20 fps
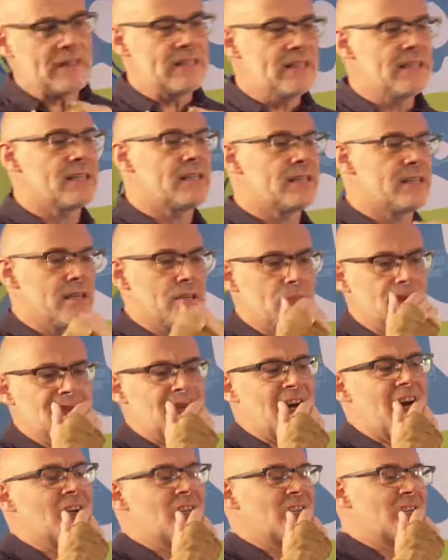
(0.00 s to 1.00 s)
the external
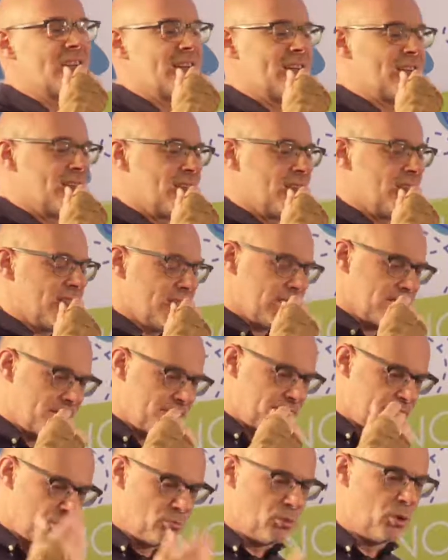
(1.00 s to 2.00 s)
context
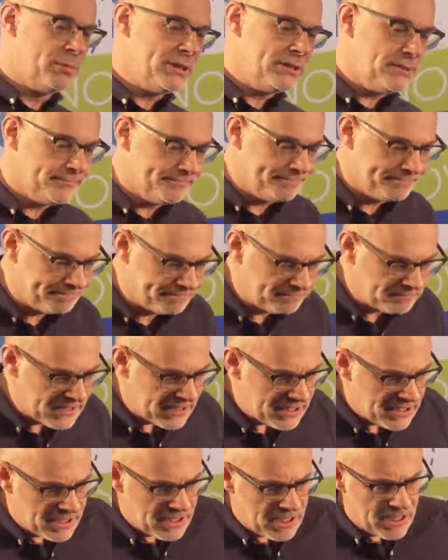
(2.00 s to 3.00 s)
for a moment,
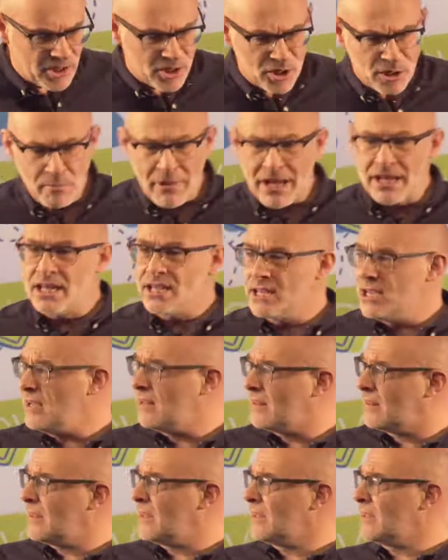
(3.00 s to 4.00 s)
there are many key
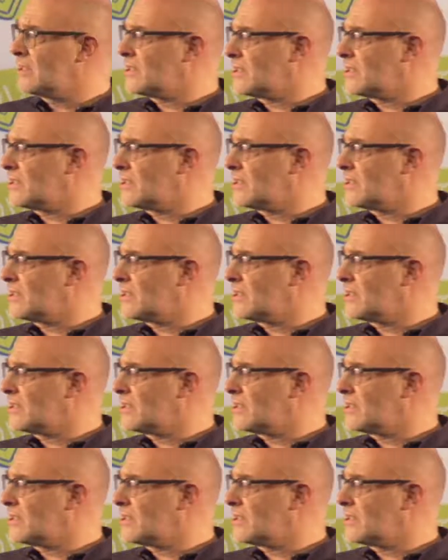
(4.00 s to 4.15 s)
things,